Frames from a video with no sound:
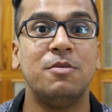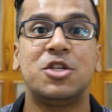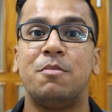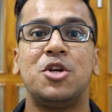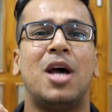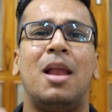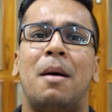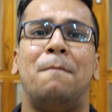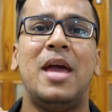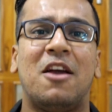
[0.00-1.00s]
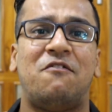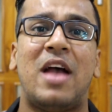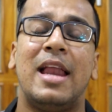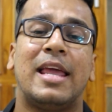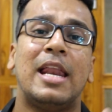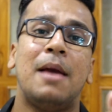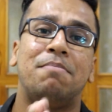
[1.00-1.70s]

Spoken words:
Mr. Bishal, I'm a big fan. Can I